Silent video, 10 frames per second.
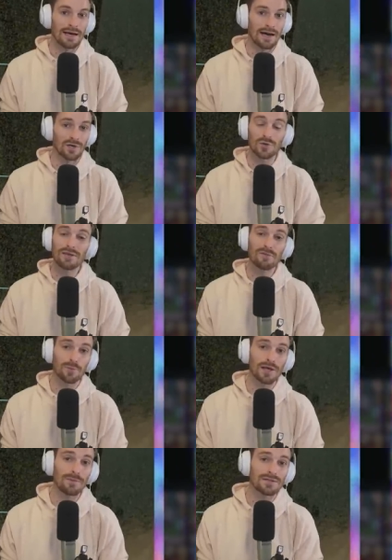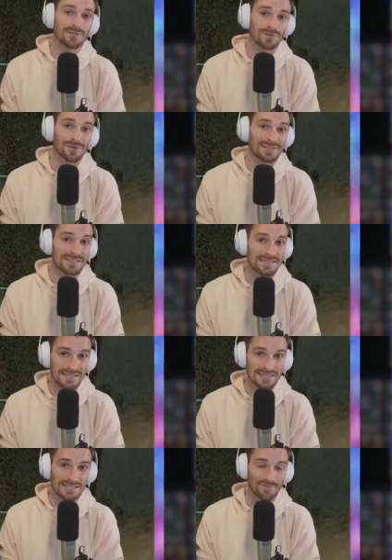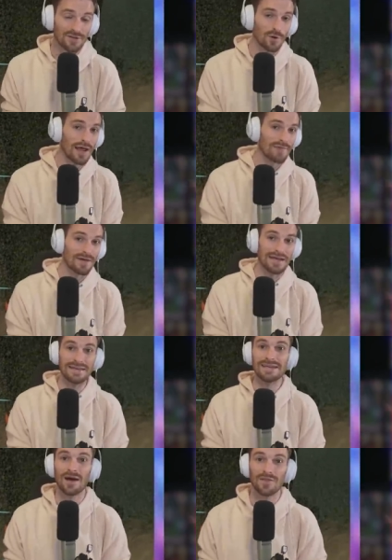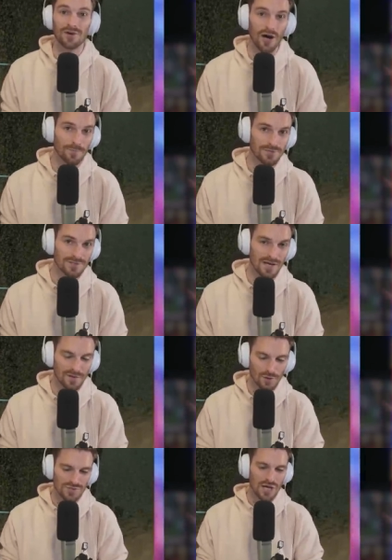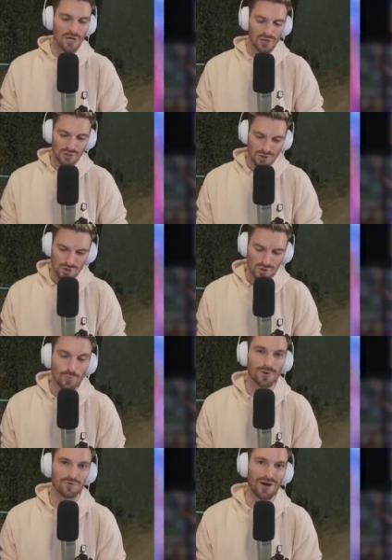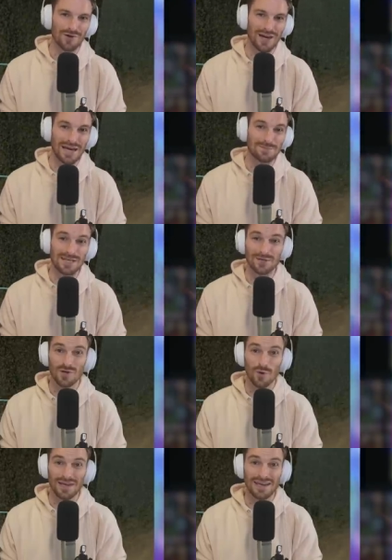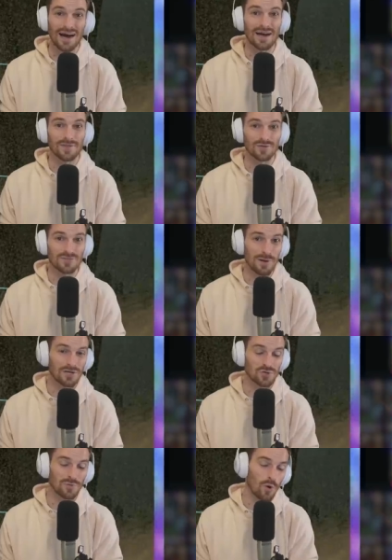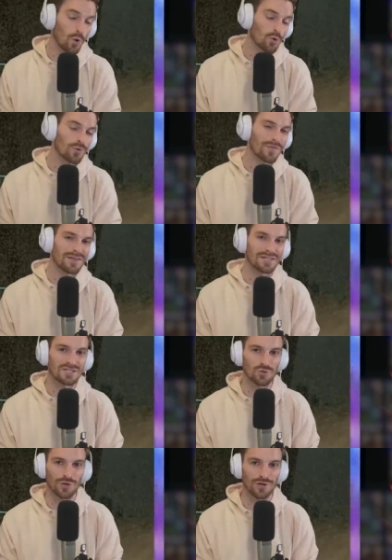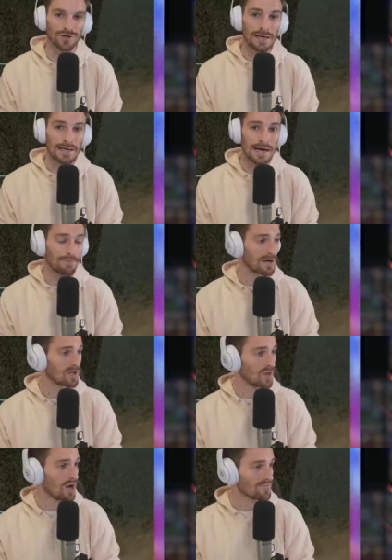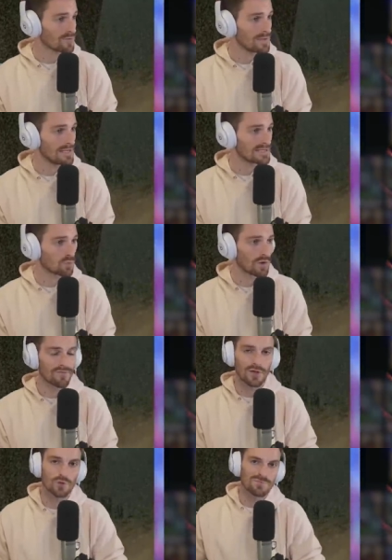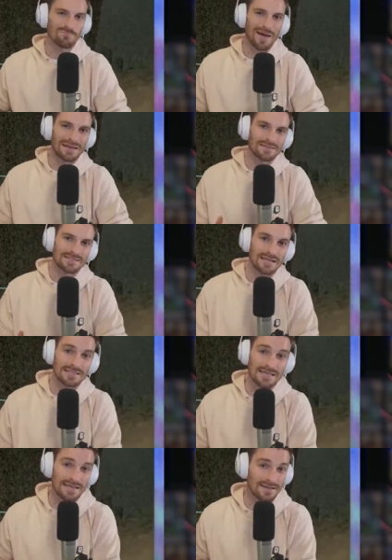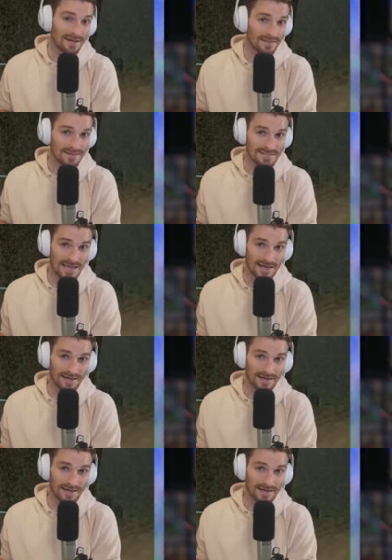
Uh, you can even play them on turn 6 if you don't have any other options on those super rare games that you don't get either Spectrum or the Destroyer. Uh, but Claw for me is one of those mainstays in the deck.